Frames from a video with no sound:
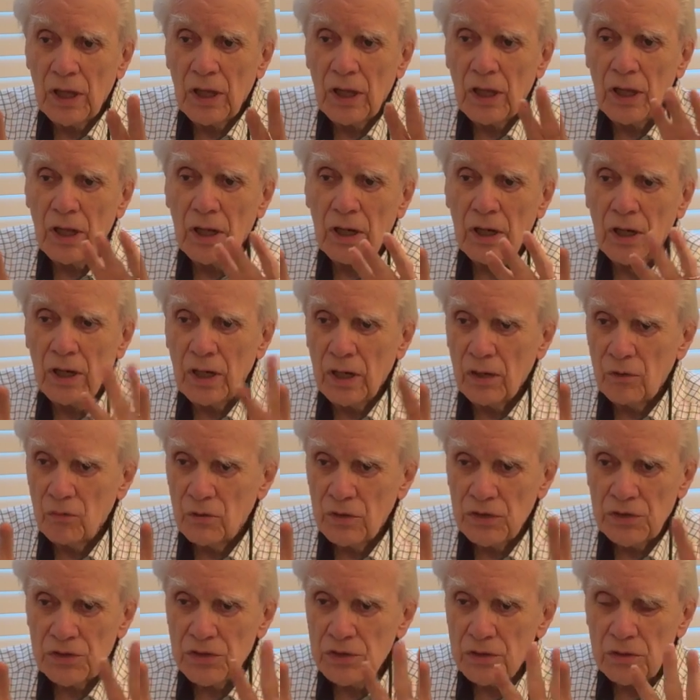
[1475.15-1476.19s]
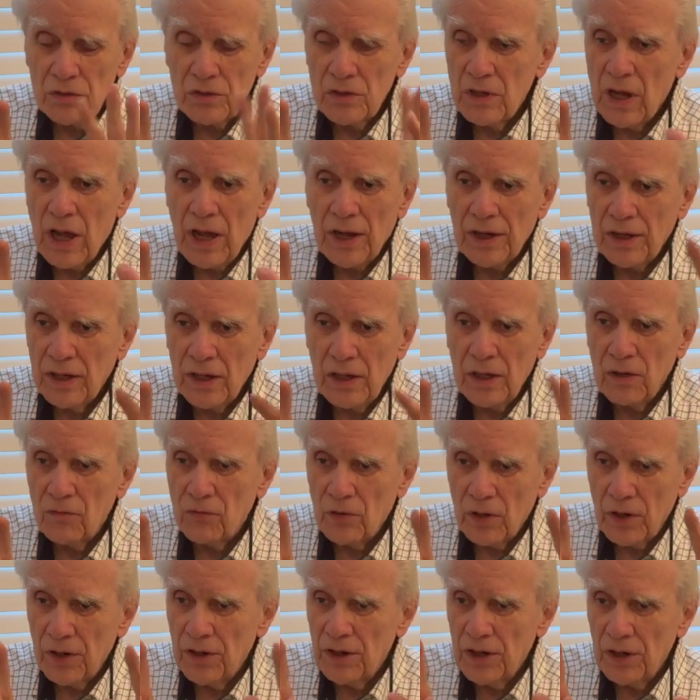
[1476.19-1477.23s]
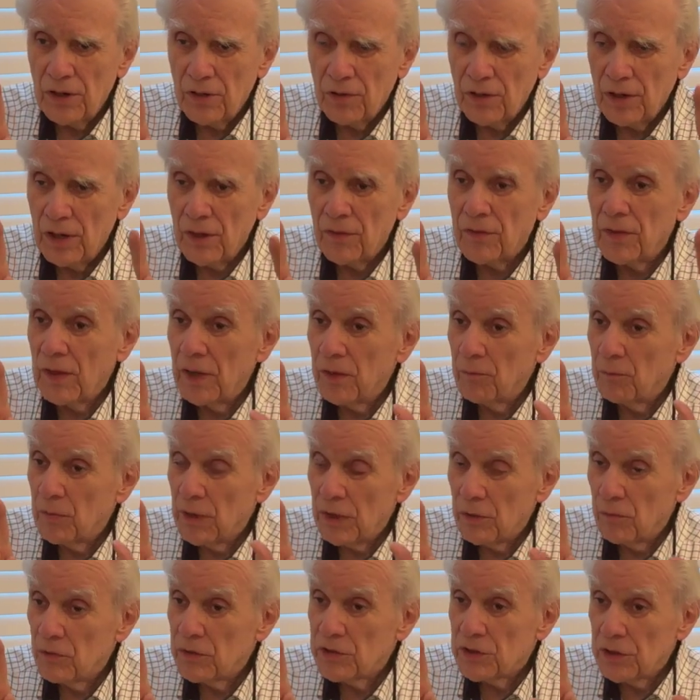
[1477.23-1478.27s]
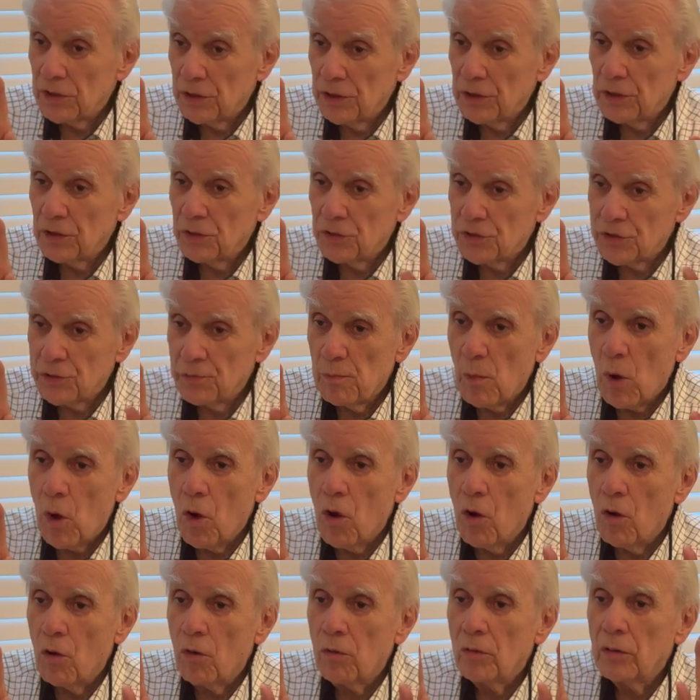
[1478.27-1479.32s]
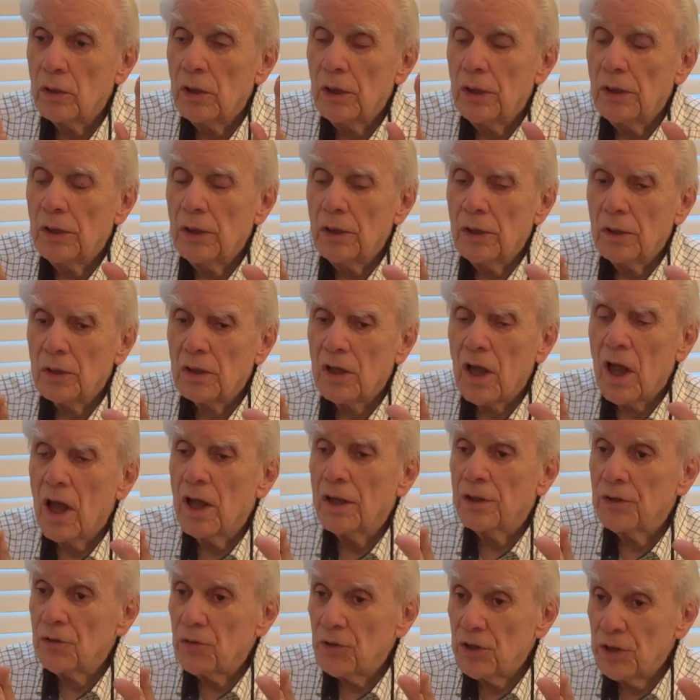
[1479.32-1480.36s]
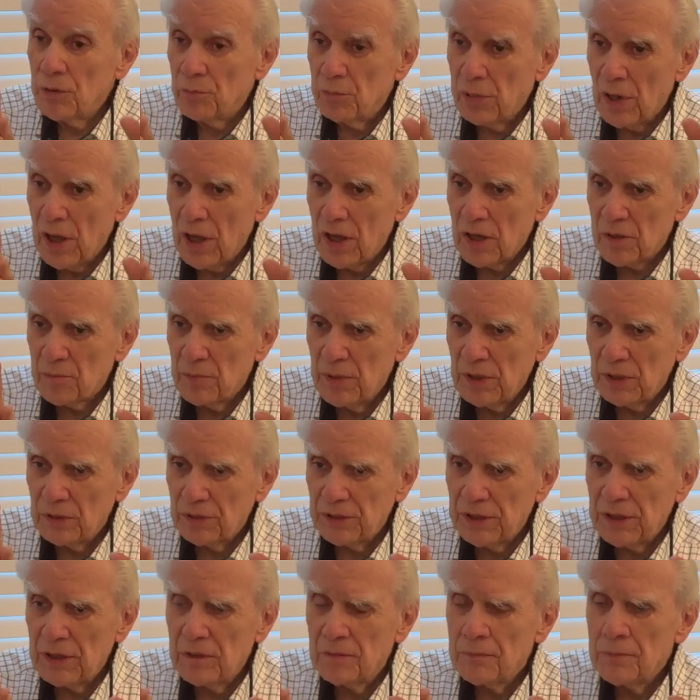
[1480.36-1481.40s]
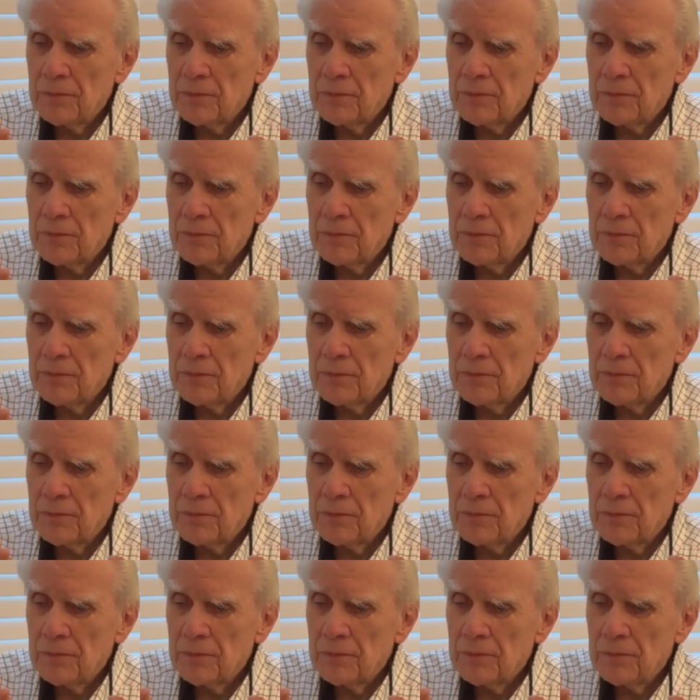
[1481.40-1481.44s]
and it was not anywhere near anything, but it was a little small concrete block building.